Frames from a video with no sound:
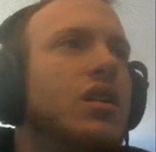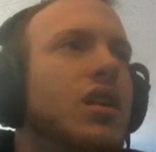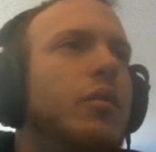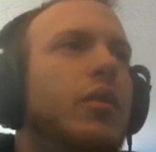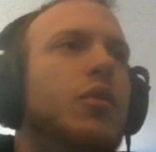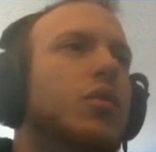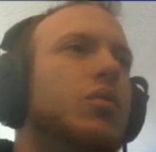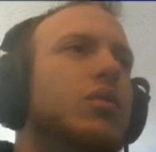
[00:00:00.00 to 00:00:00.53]
I
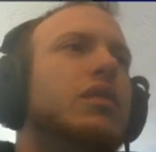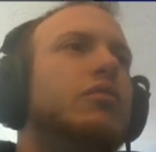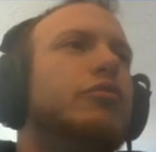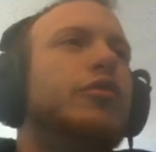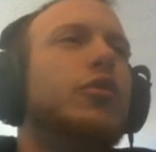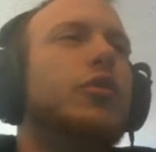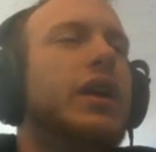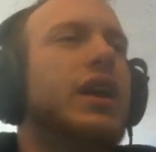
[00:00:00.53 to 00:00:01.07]
mean, we're never
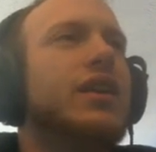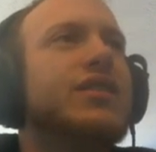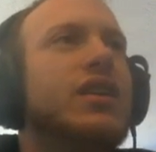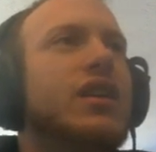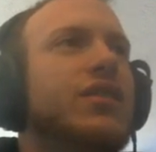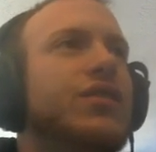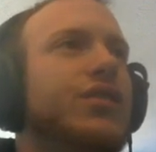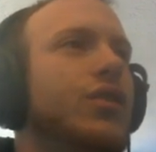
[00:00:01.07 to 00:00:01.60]
folding
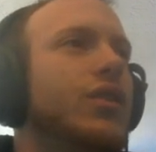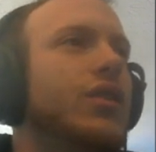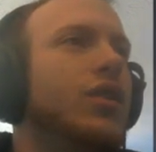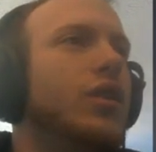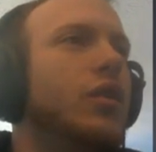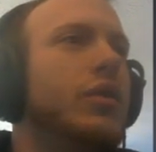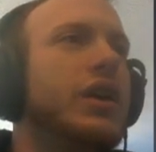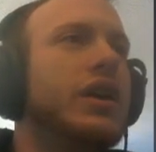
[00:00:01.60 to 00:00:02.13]
Ace-King suited,
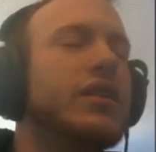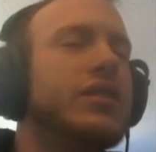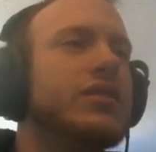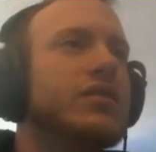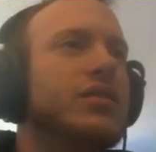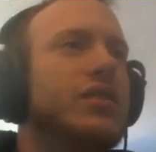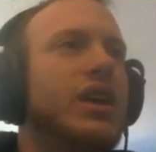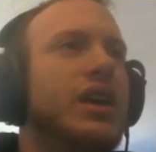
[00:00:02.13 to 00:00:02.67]
are we?
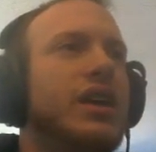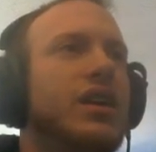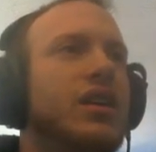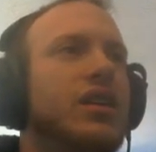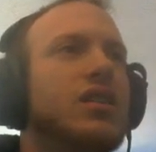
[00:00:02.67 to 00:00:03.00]
Like...